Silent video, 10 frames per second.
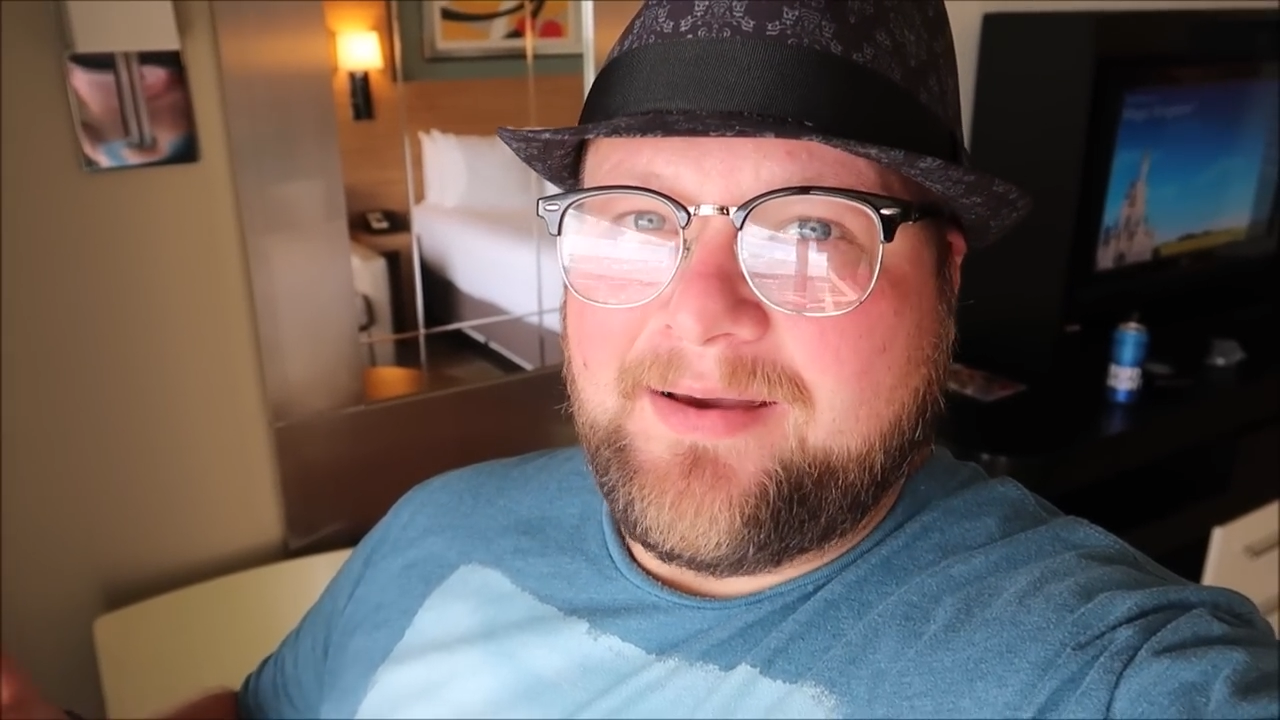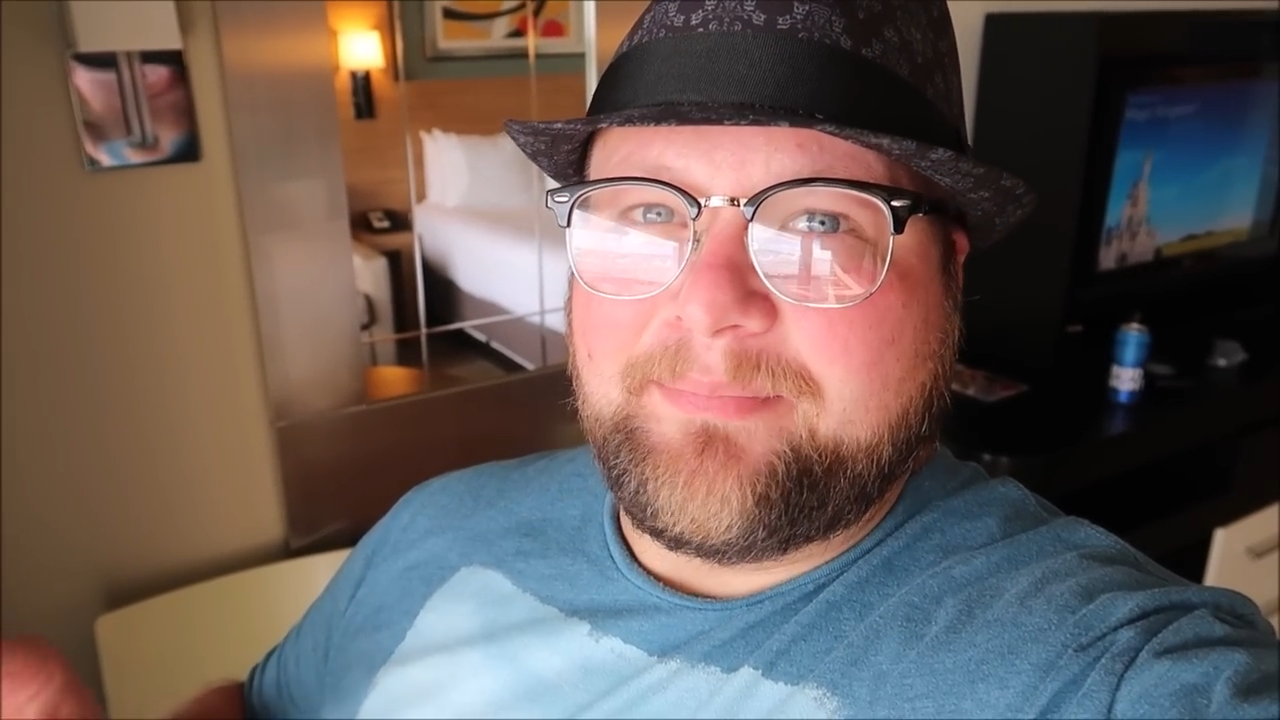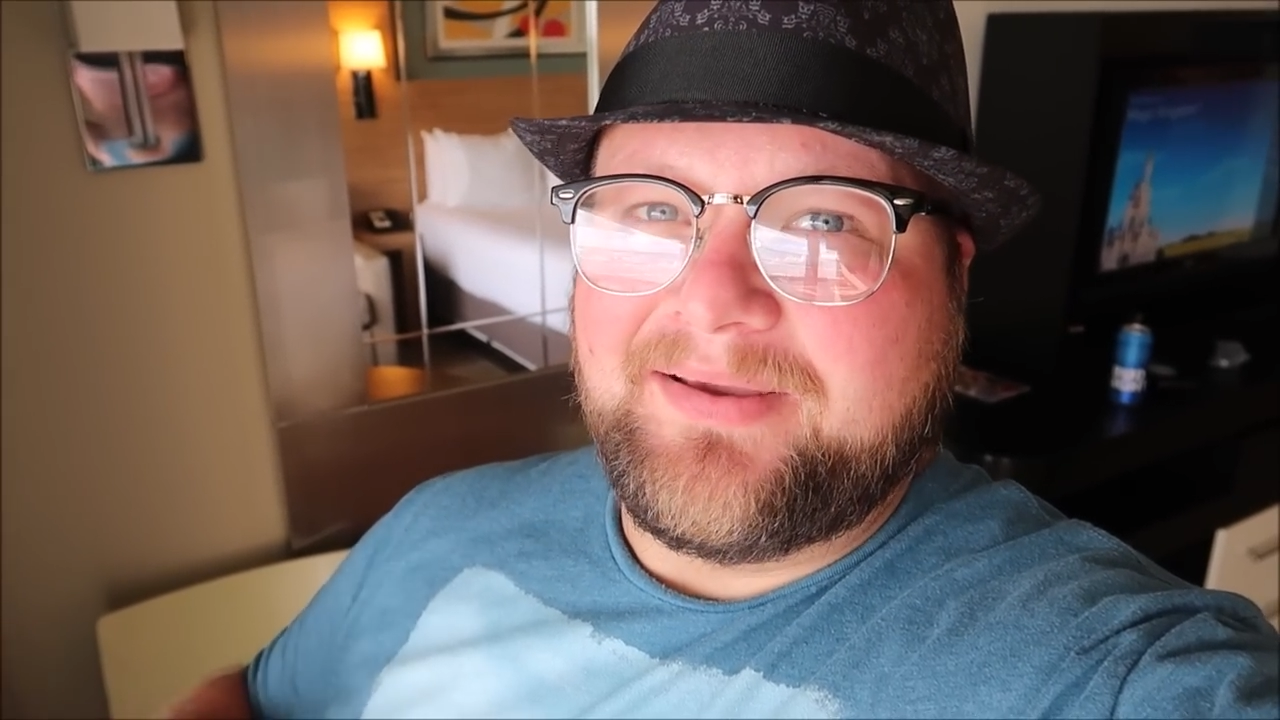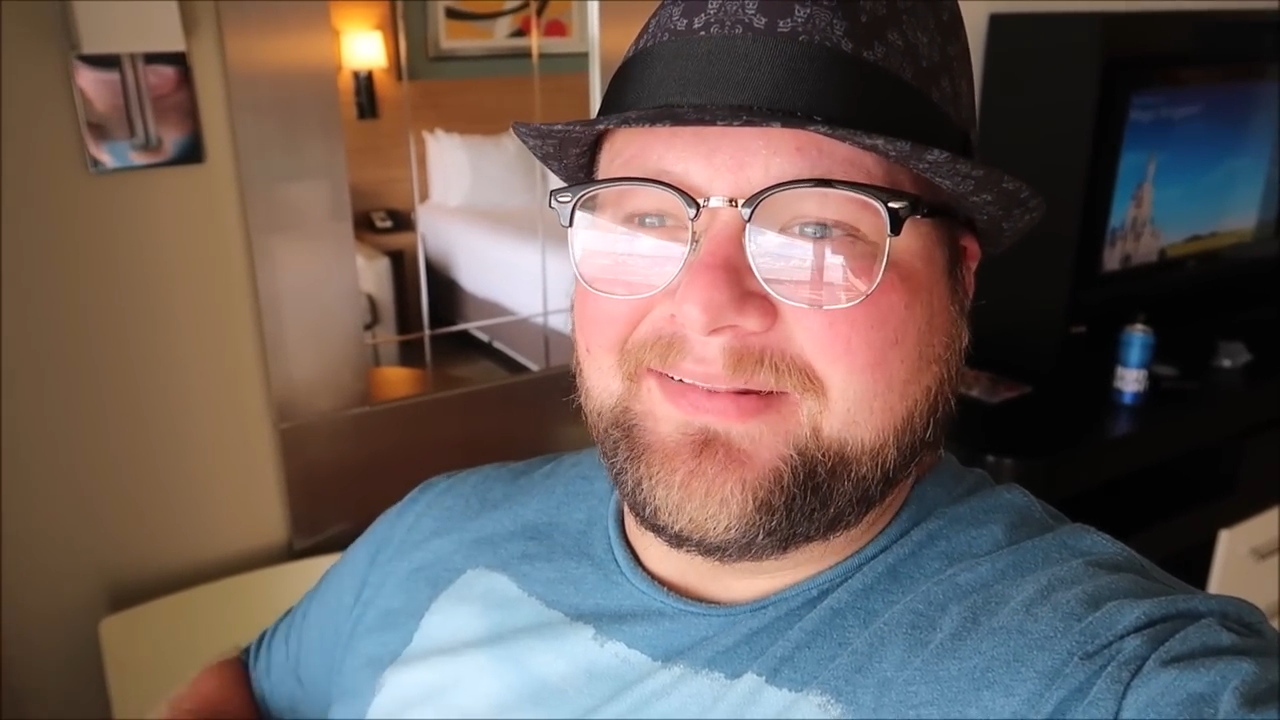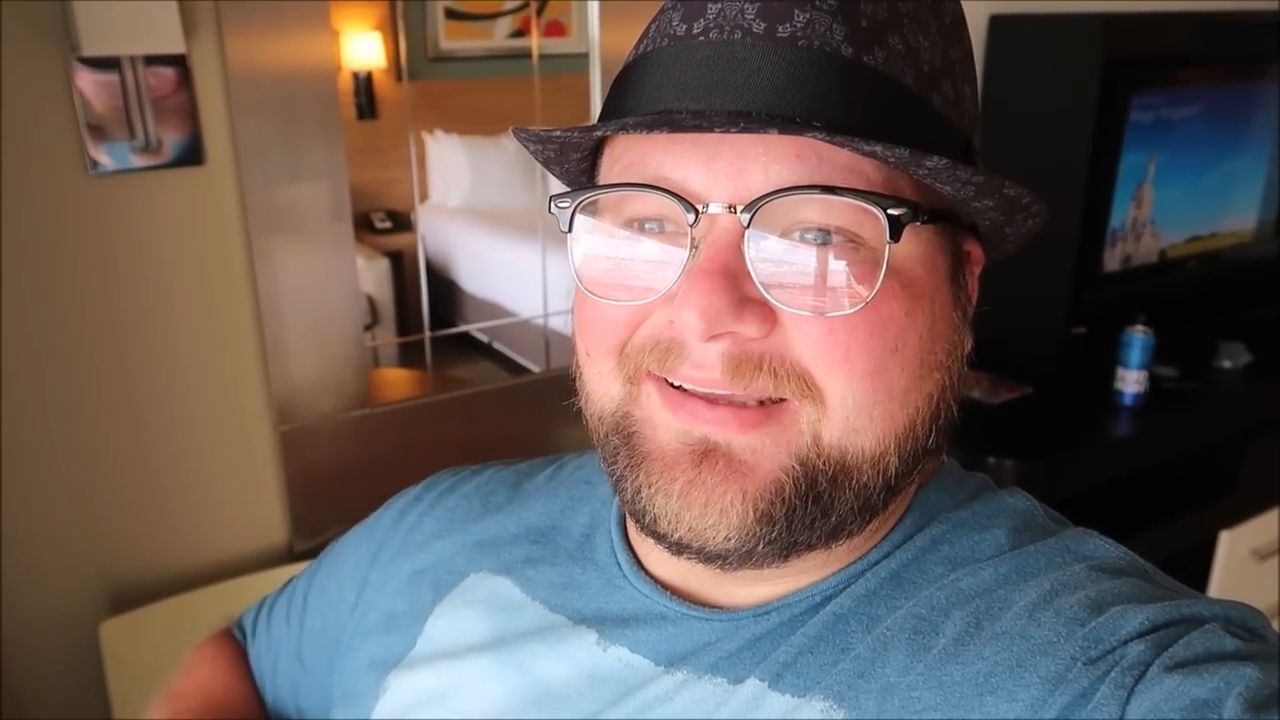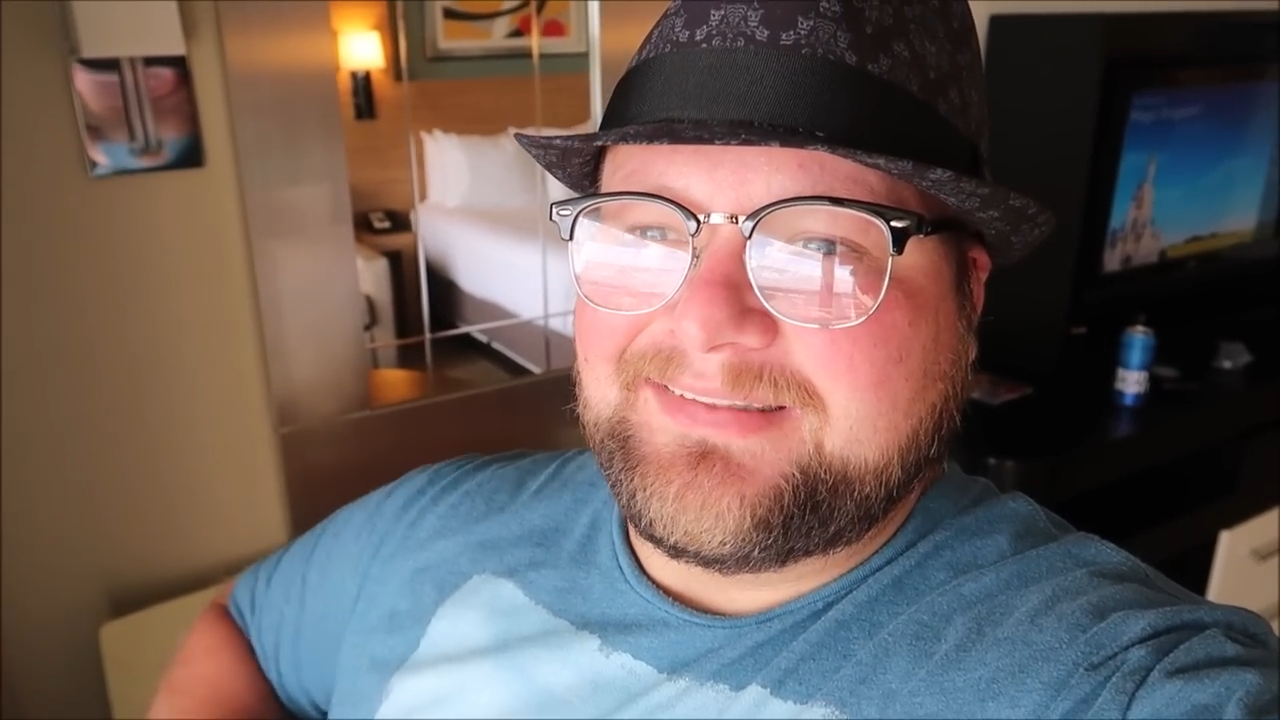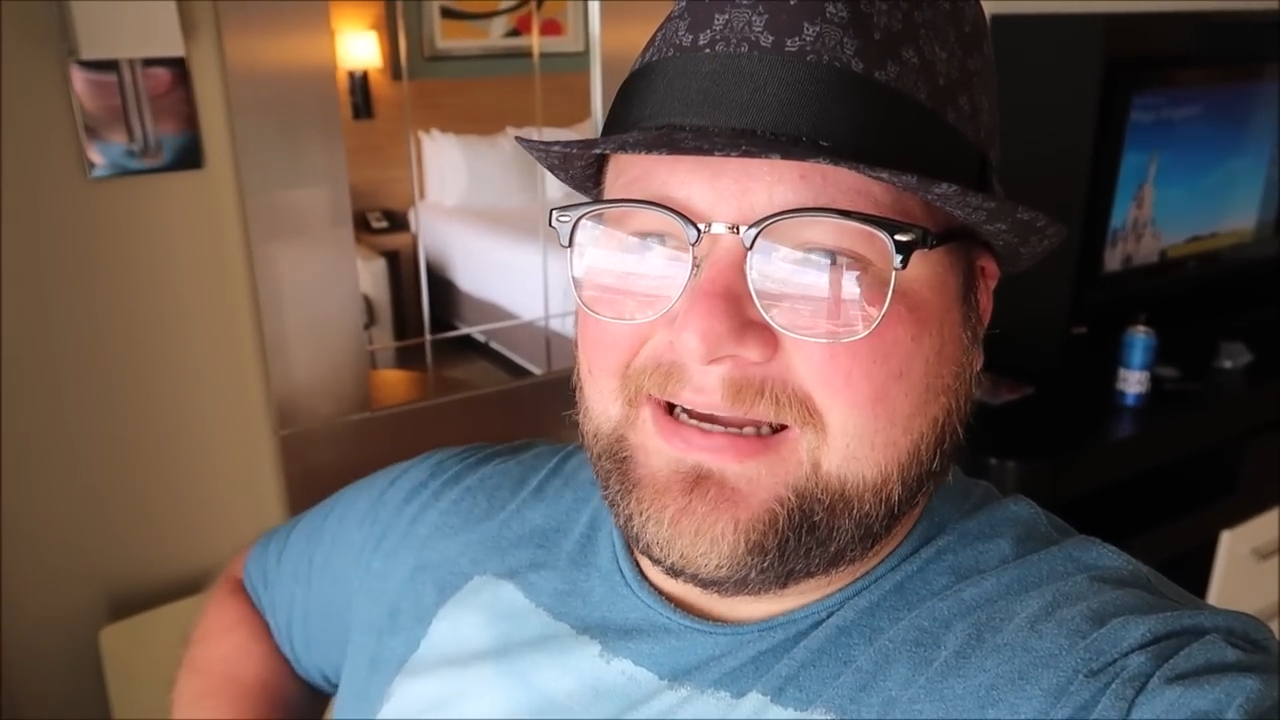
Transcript: at Bay Lake